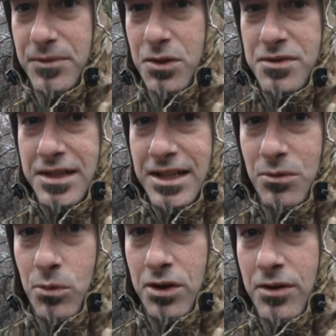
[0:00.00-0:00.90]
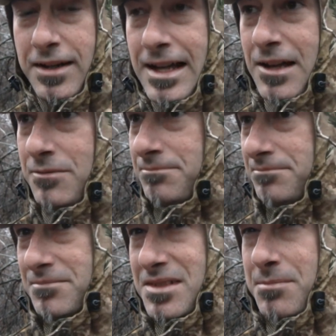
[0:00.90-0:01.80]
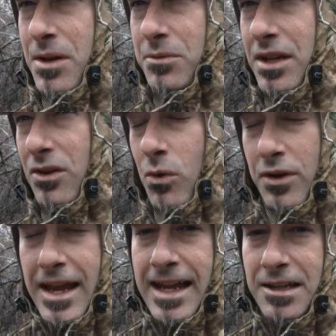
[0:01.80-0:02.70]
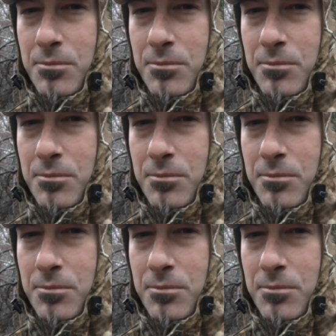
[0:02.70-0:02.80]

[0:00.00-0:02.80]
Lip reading: using to get to work right now. It's about 7:45 in the